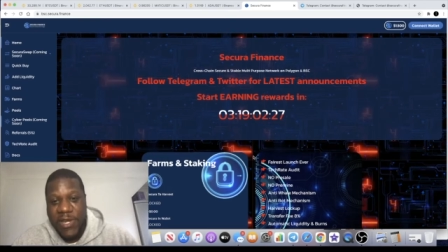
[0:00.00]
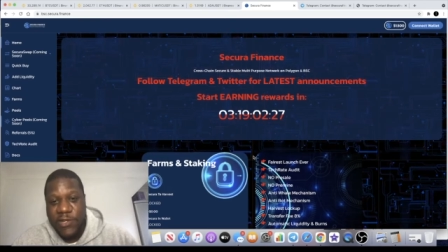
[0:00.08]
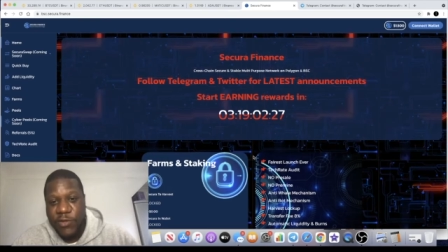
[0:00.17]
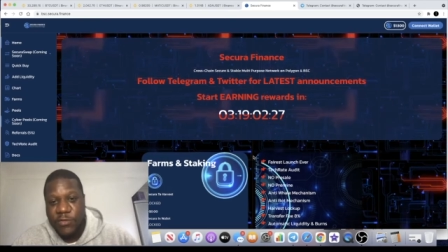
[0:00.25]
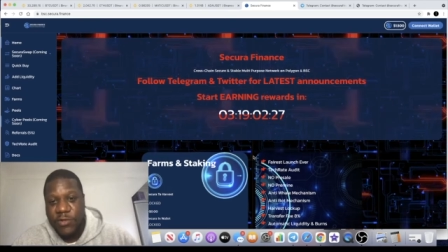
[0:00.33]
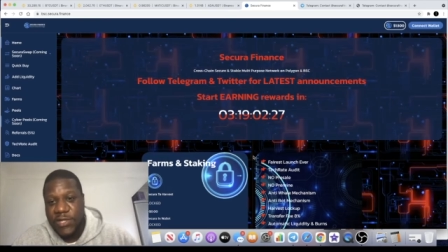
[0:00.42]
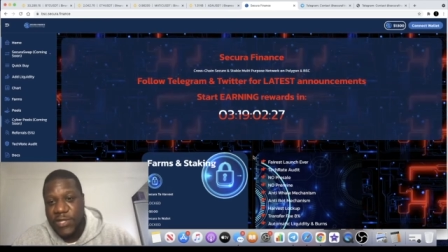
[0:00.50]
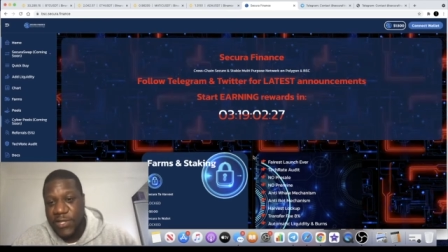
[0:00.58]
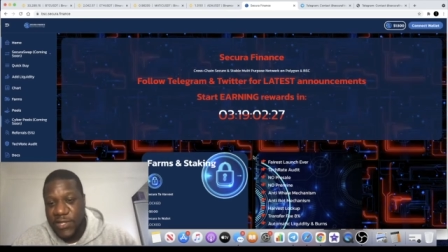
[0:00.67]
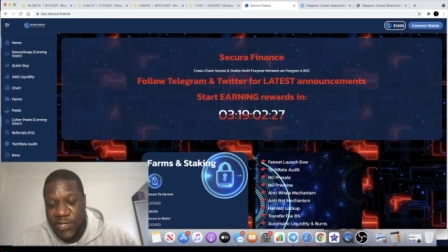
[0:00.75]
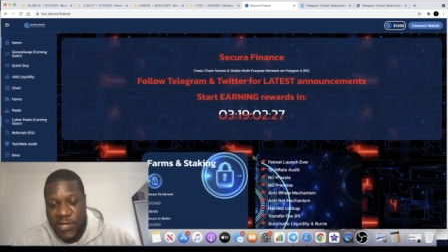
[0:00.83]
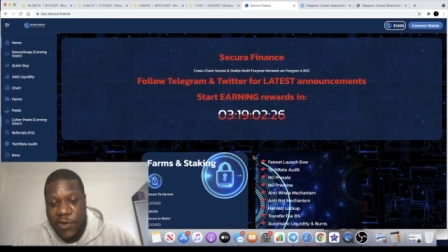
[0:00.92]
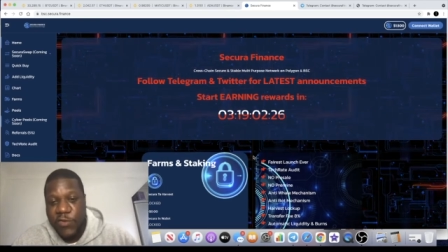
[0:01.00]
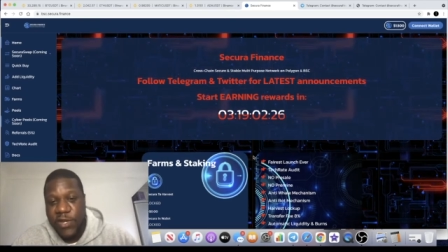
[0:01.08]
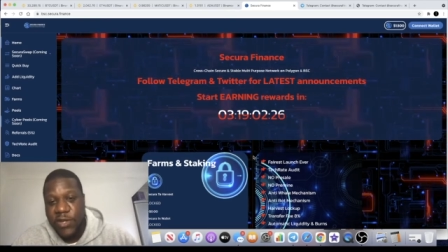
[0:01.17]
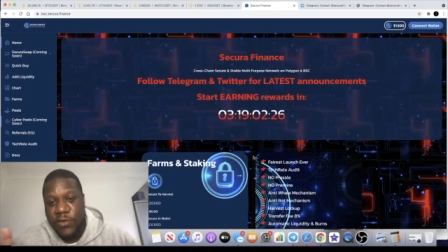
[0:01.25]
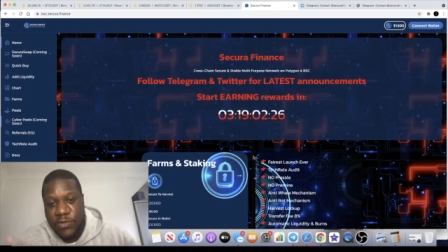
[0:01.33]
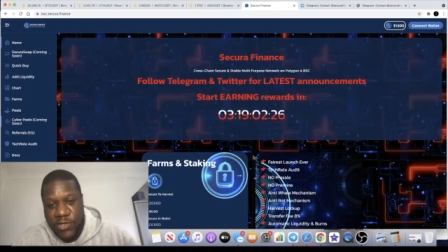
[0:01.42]
tokens and sell
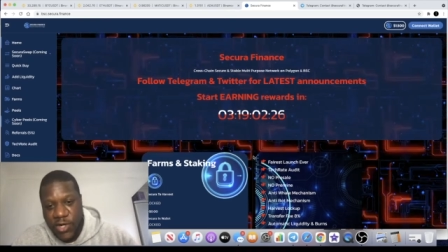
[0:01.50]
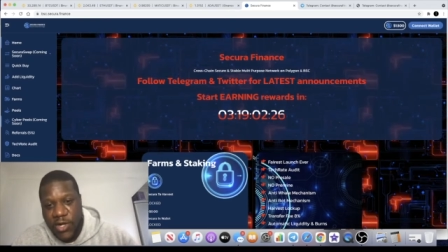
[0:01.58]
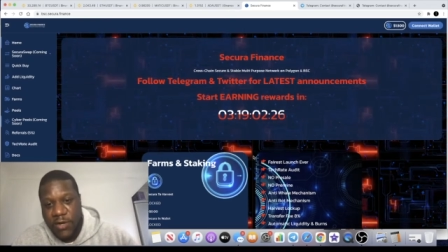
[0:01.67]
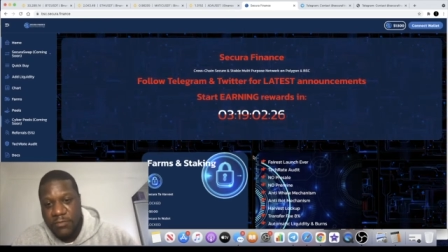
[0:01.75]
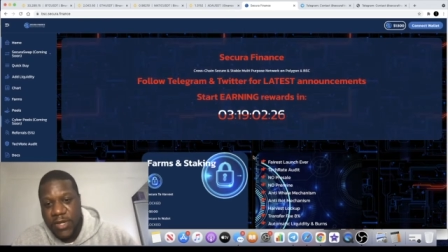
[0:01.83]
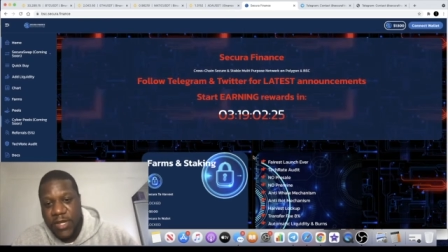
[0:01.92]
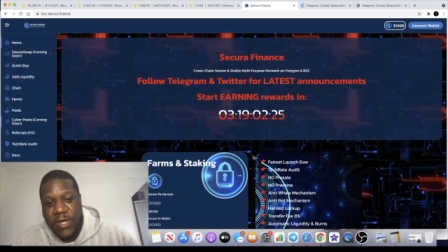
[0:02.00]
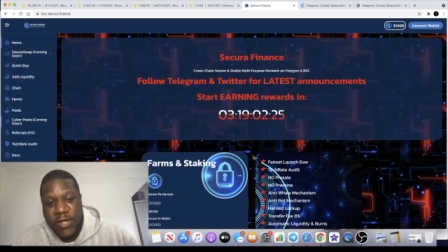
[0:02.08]
in good time.